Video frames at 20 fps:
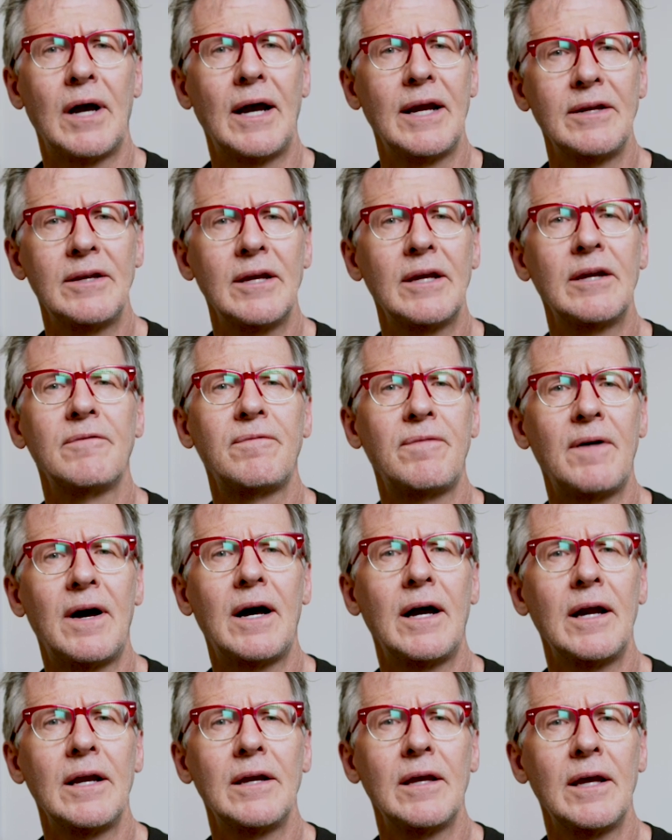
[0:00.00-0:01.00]

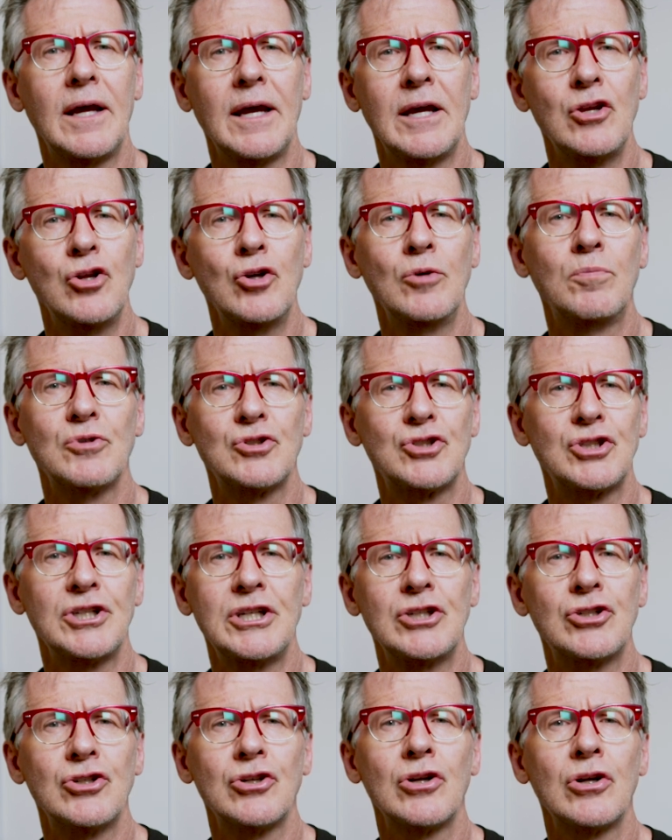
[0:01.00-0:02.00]
identified a new
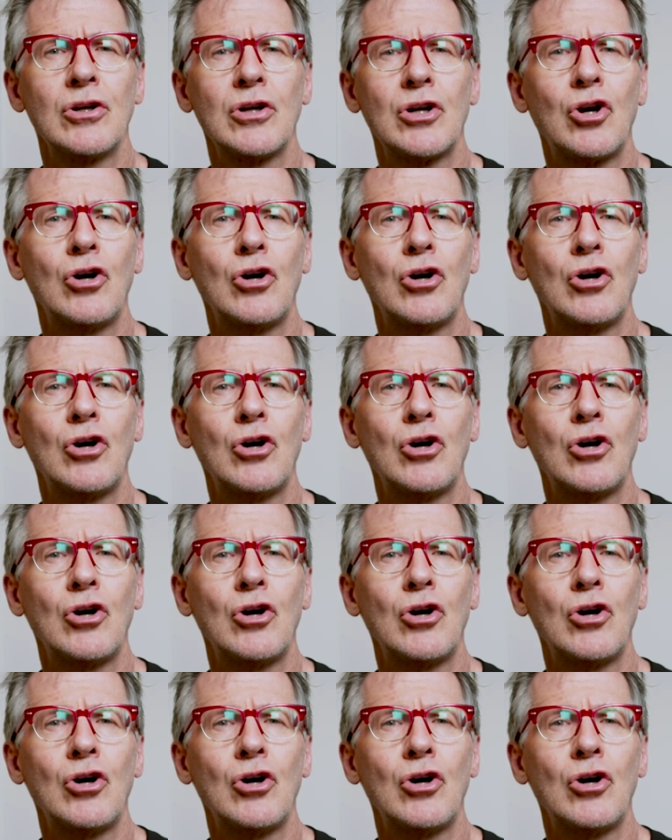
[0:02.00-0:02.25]
procedure